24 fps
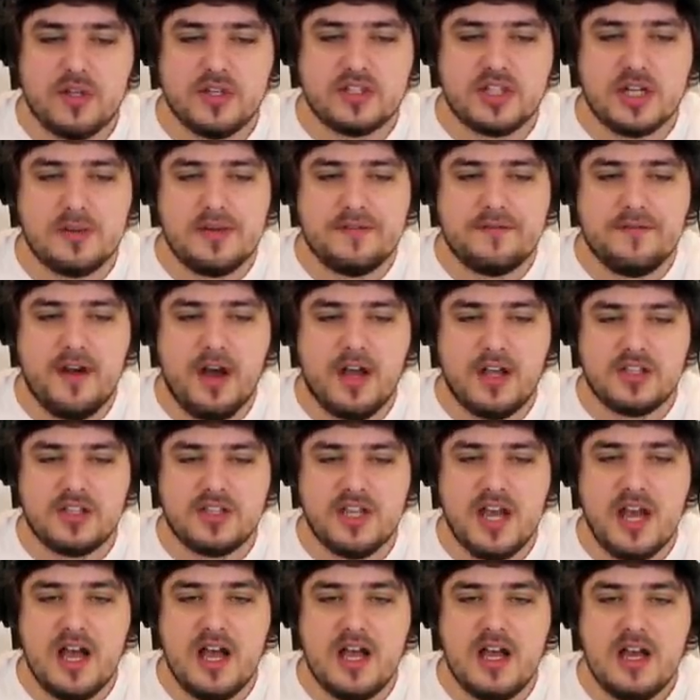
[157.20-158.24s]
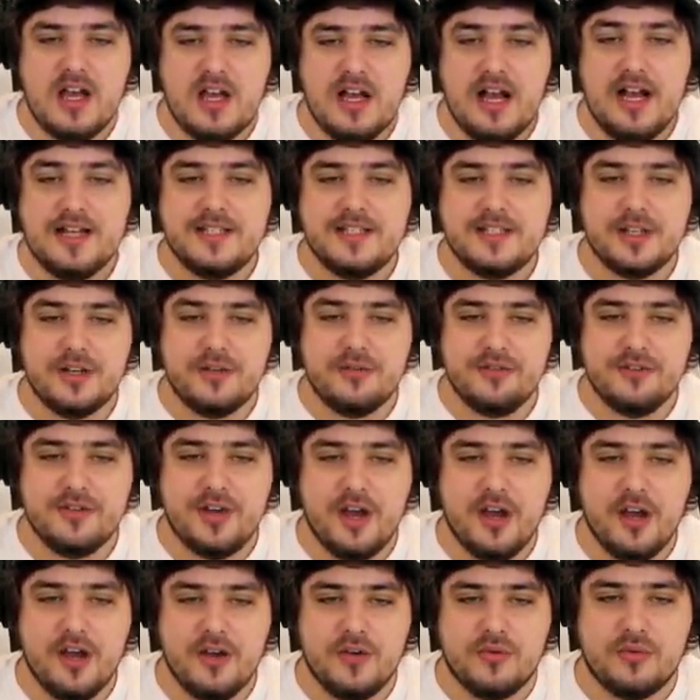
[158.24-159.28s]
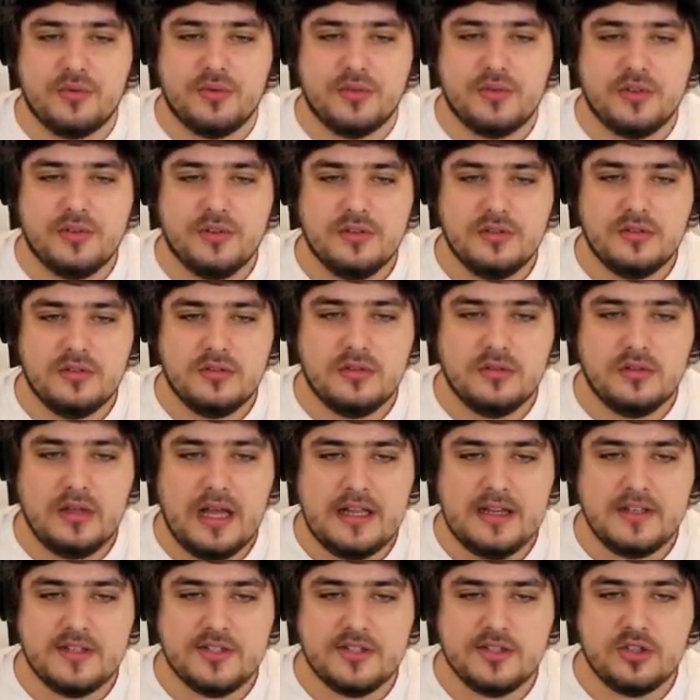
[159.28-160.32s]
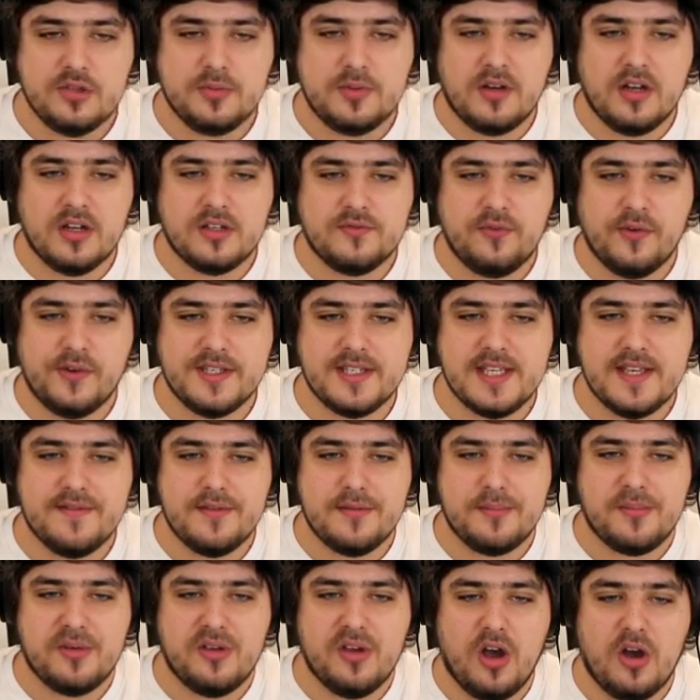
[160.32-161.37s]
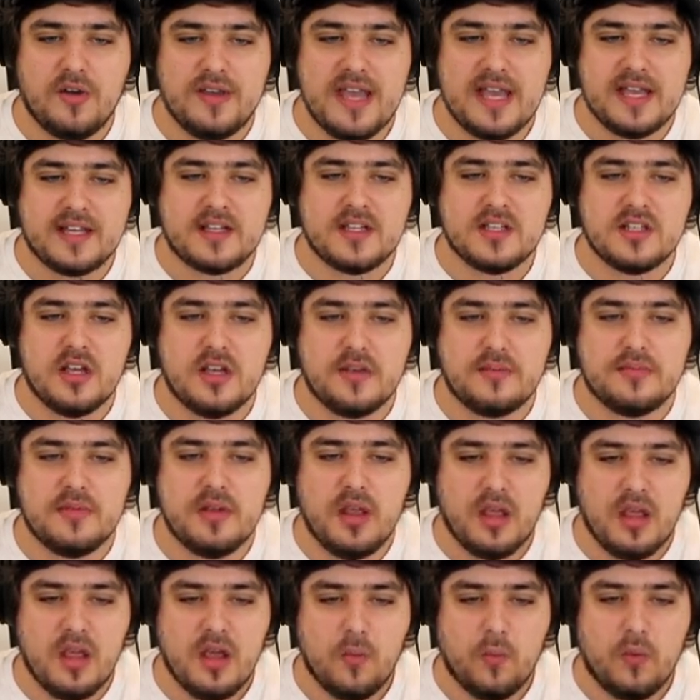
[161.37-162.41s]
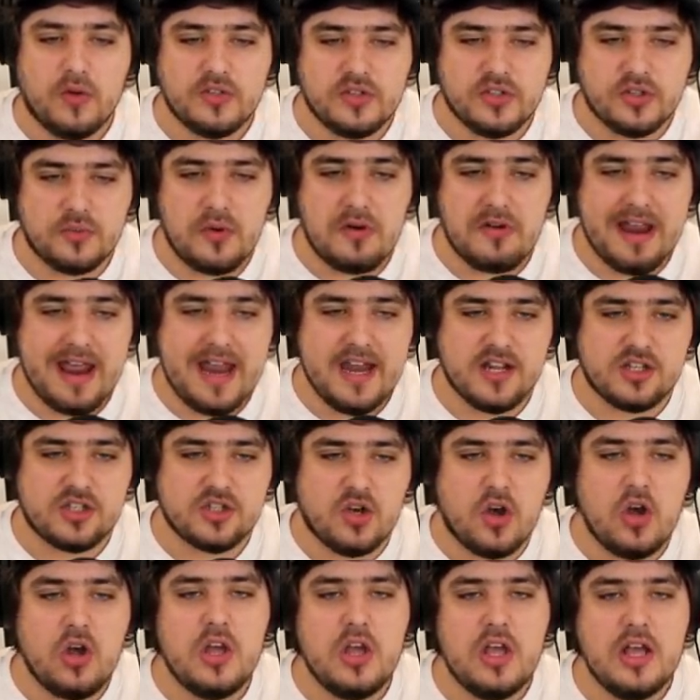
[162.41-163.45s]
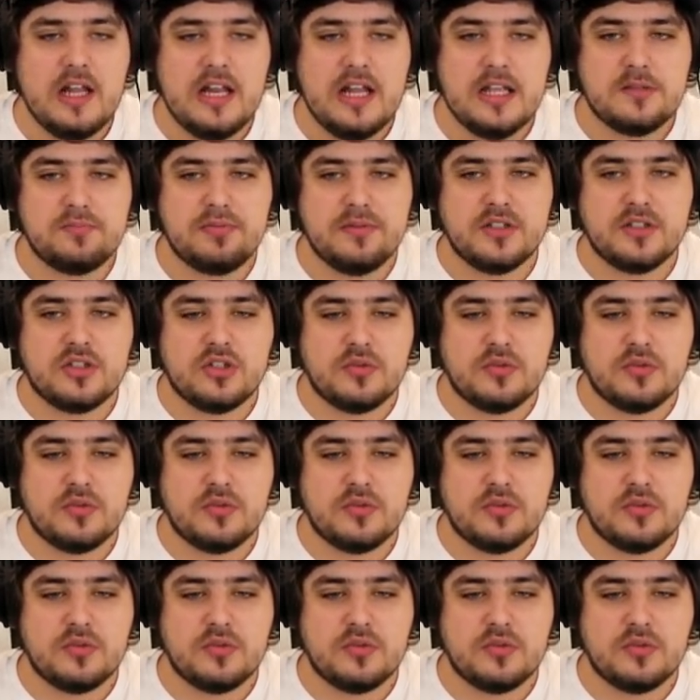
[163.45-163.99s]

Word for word: one's going to be faster? I don't know. I did the Superclass forty-seven move. Oh yeah, because I went to the world editor. Let's bring